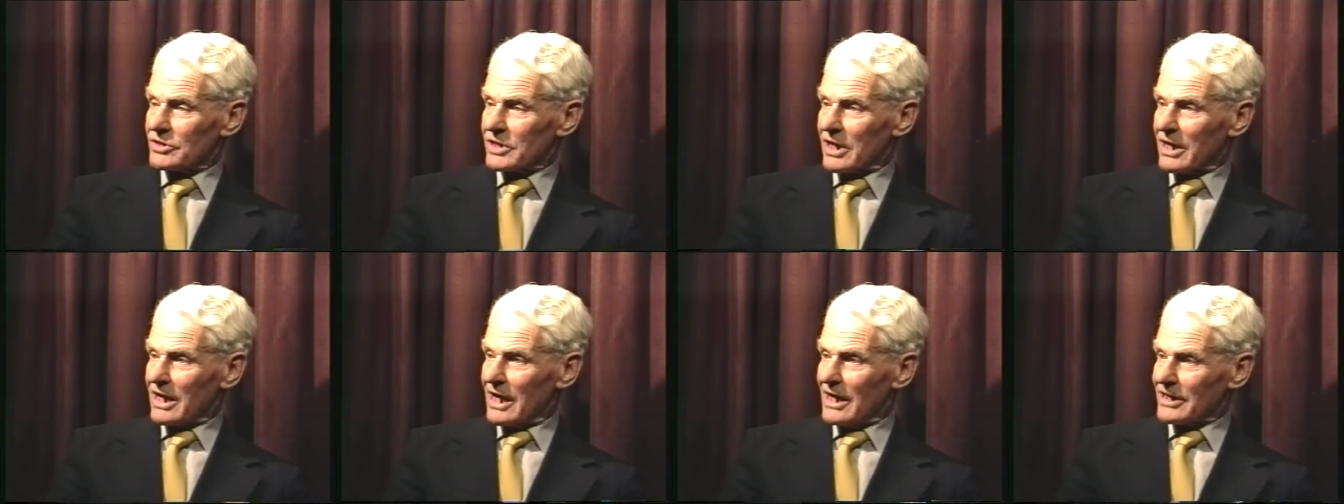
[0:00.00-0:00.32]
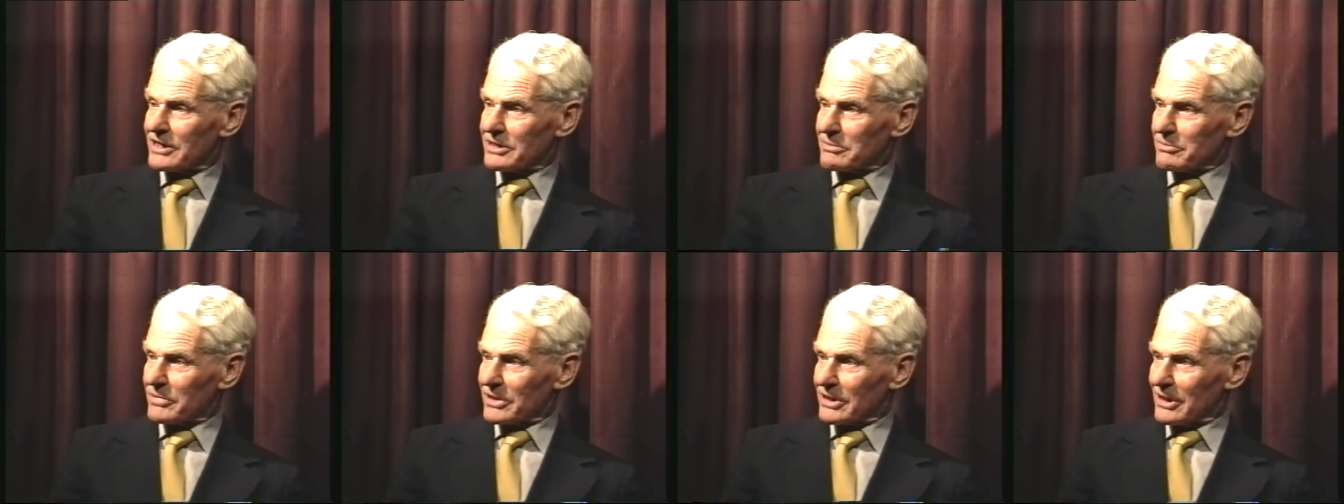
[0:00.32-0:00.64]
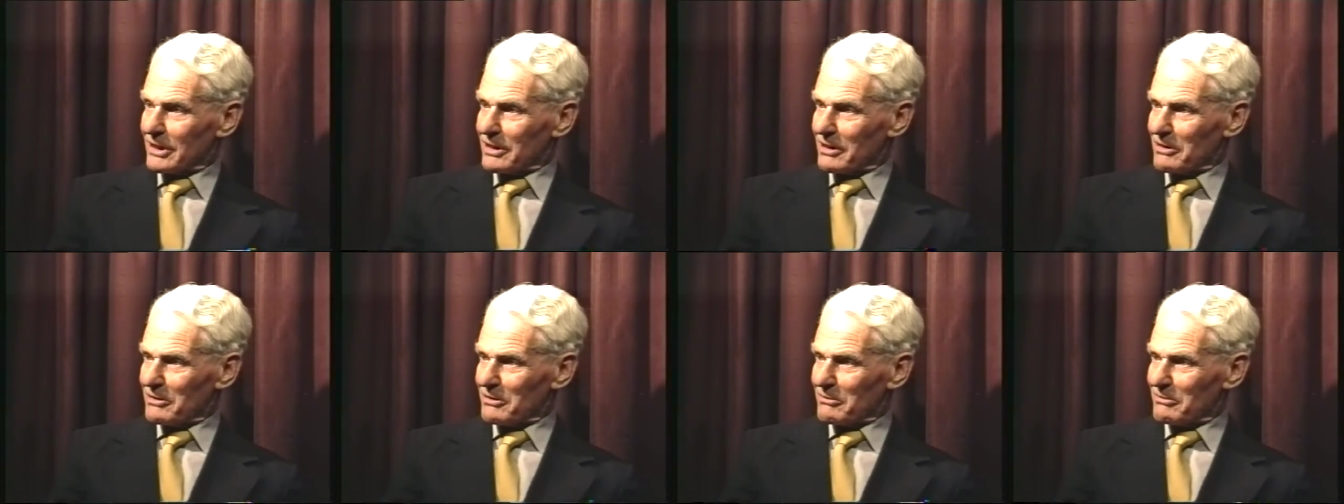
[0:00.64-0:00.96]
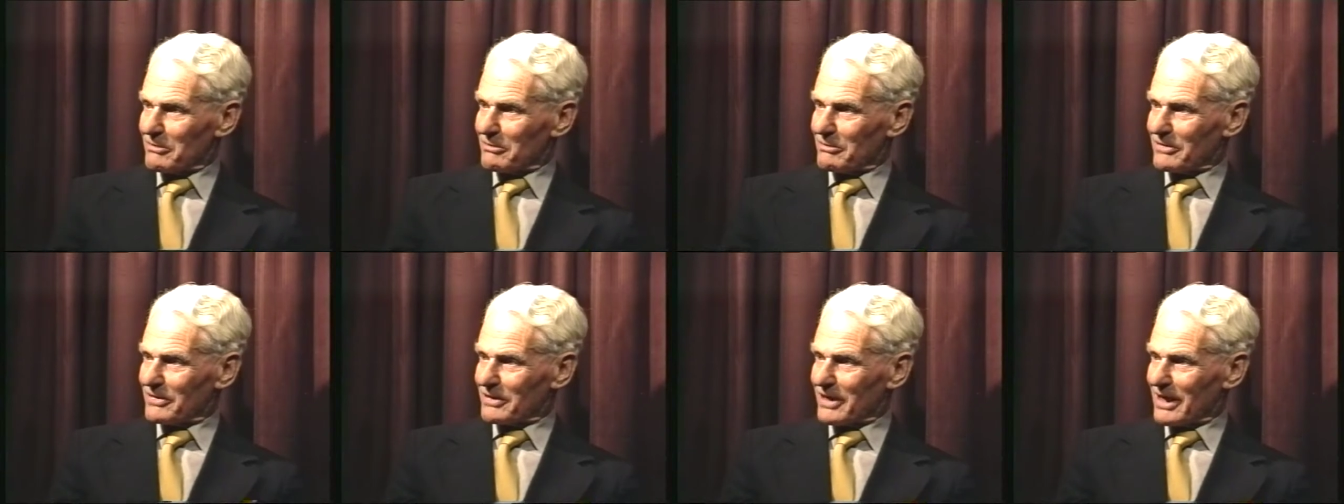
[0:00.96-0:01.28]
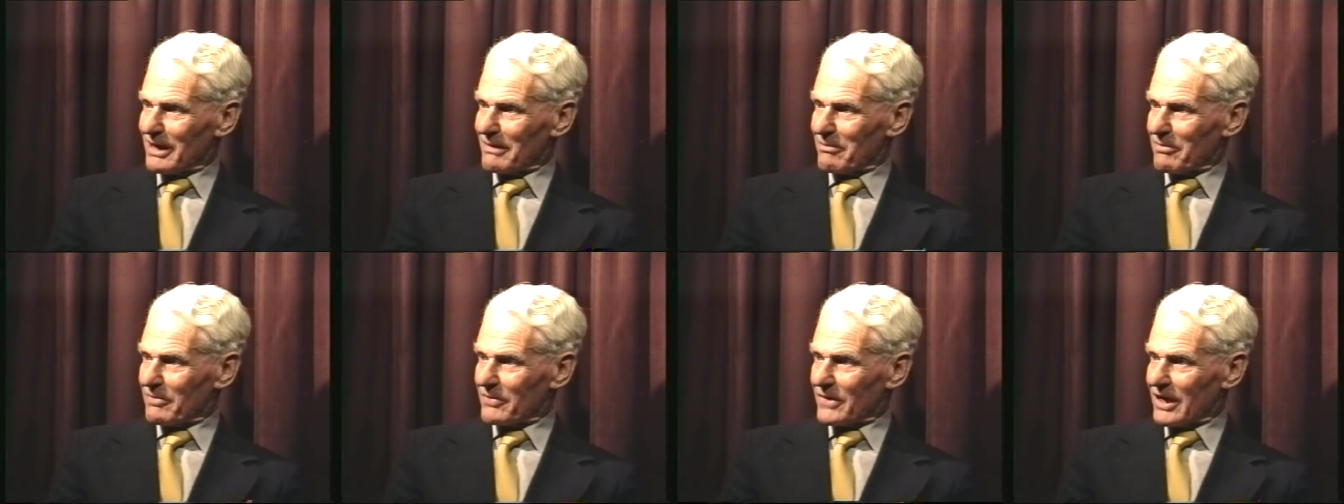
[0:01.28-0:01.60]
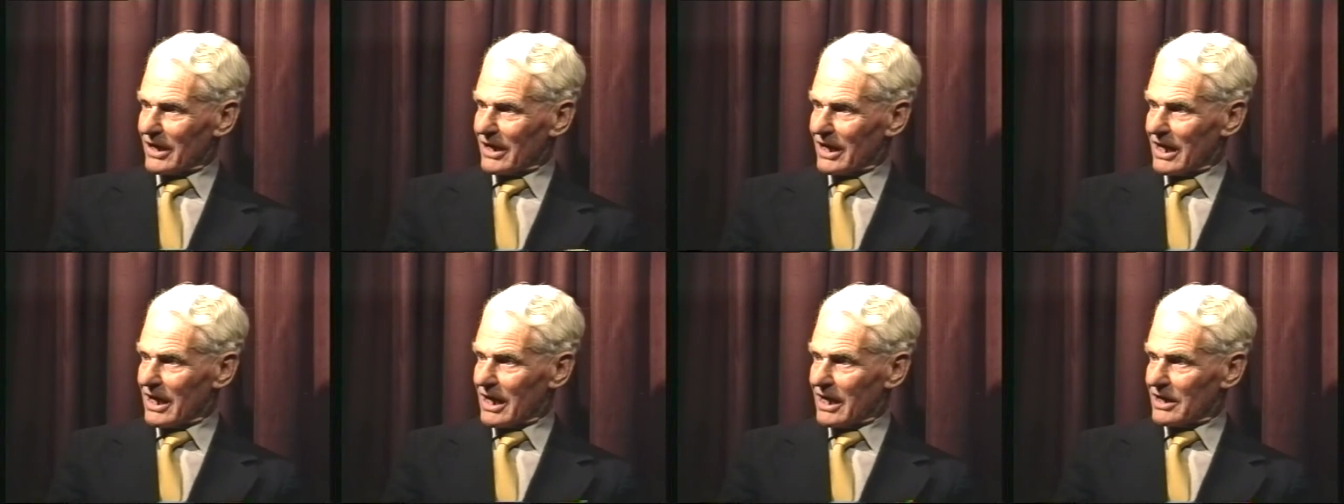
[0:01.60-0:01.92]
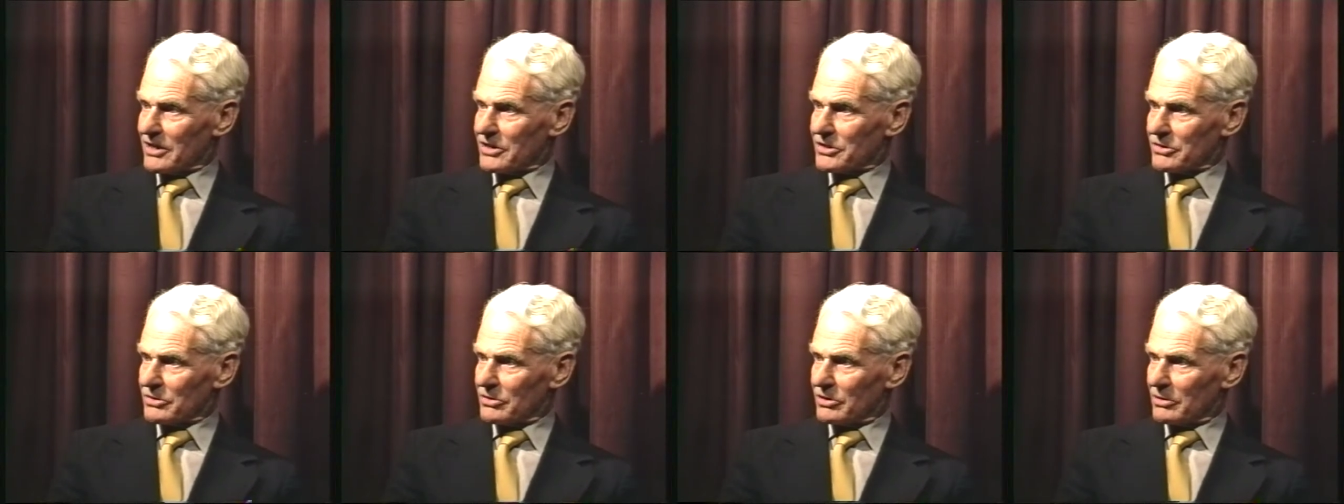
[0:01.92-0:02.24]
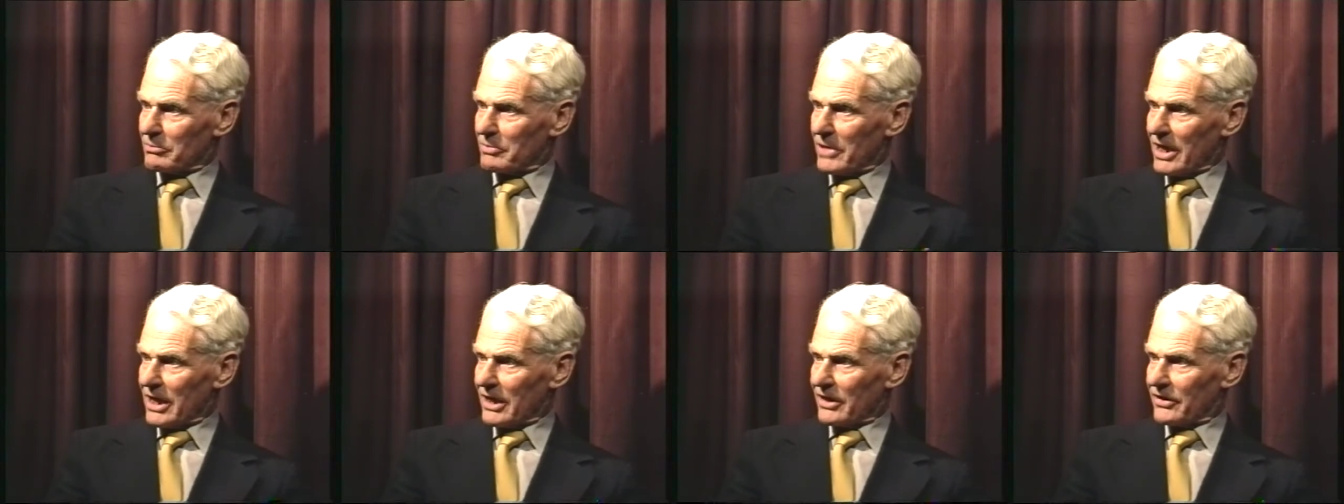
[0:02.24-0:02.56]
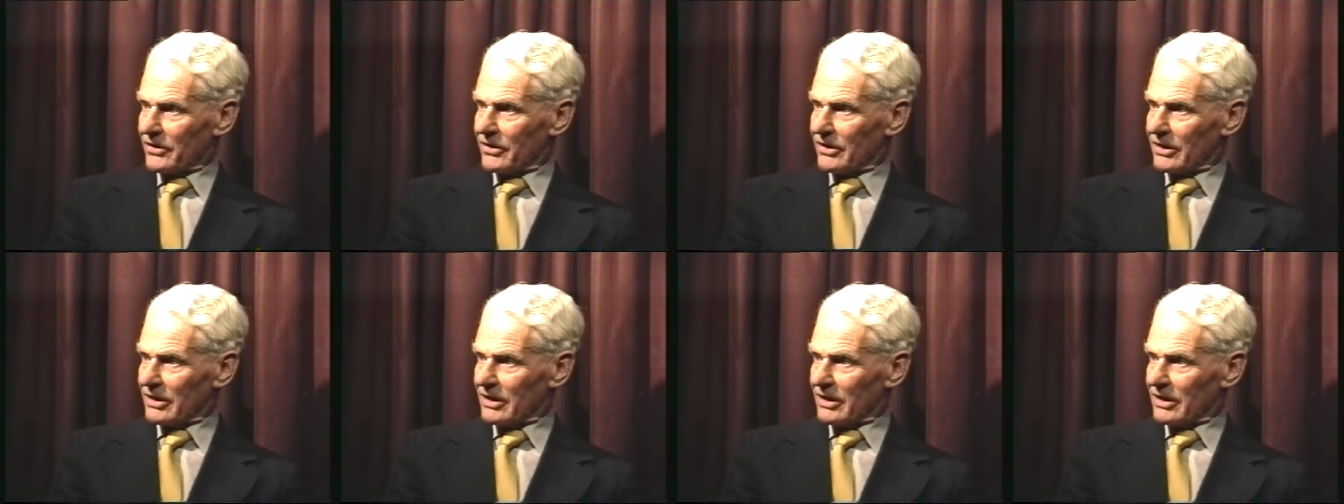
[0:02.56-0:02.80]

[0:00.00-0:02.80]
They ultimately, their, their heads all met